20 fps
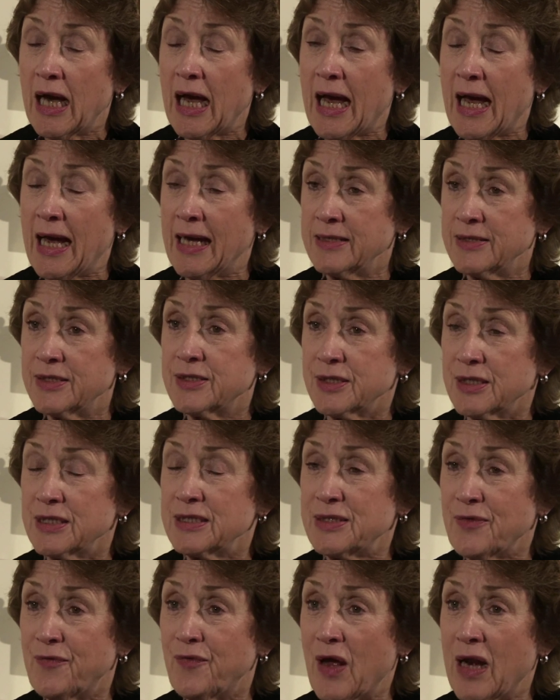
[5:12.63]
and
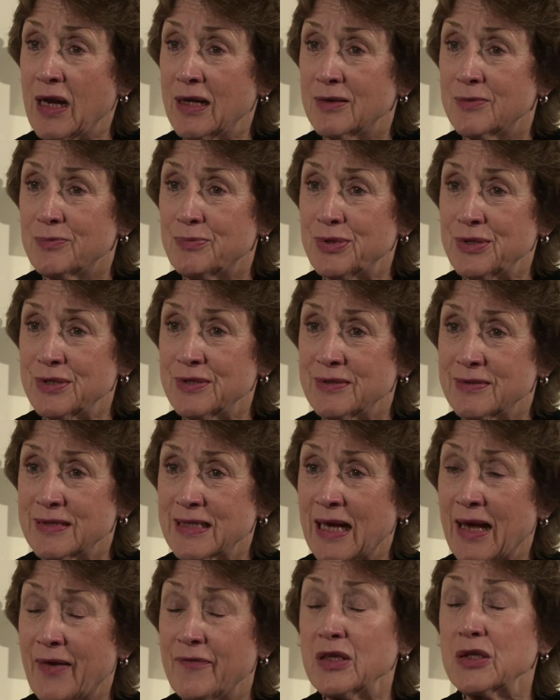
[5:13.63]
develop and
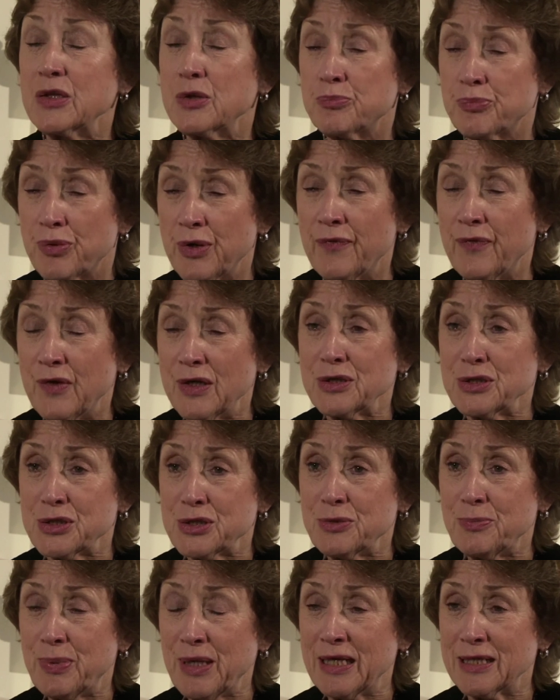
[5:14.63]
having the privilege
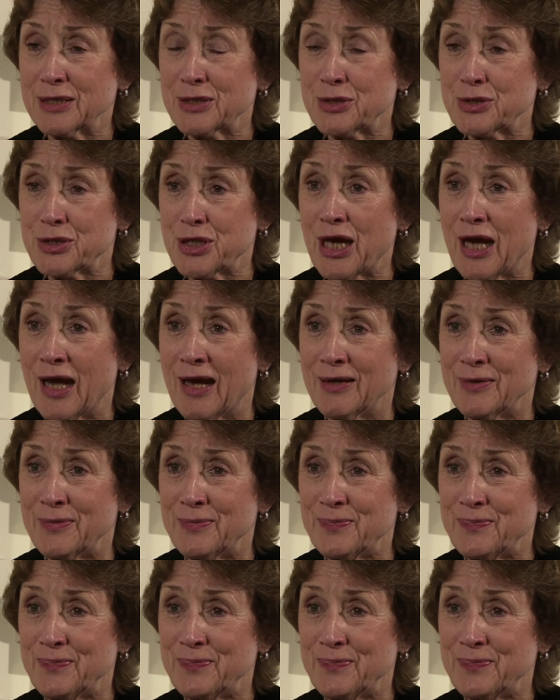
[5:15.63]
to be its chair.